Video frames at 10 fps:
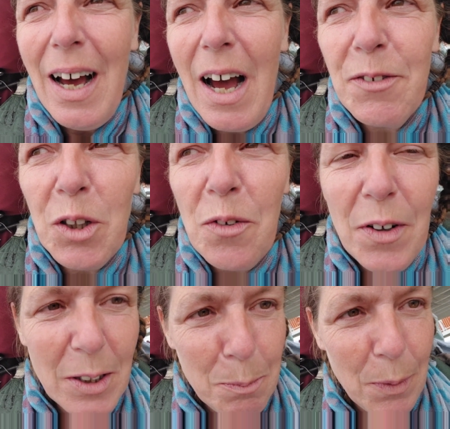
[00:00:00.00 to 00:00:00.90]
I have to go
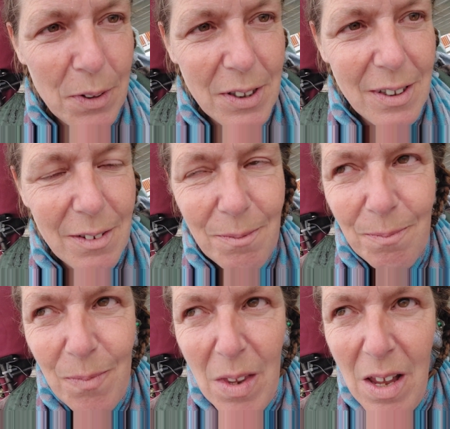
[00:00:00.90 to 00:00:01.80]
find a bus
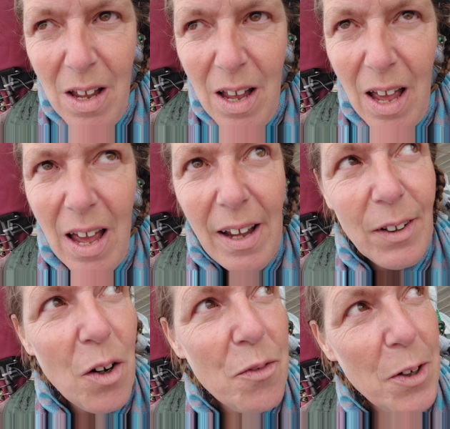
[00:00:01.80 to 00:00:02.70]

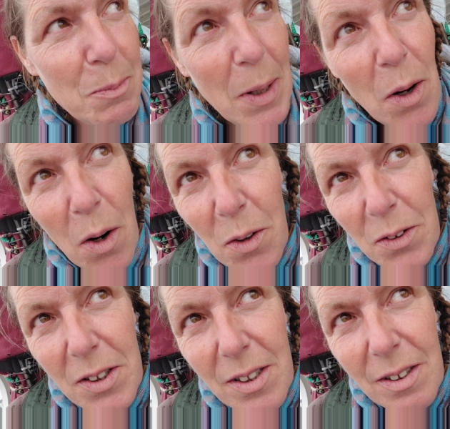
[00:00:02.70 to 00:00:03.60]
and go find my
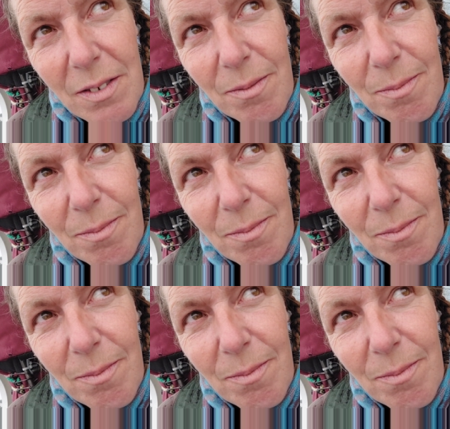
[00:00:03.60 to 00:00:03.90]
host.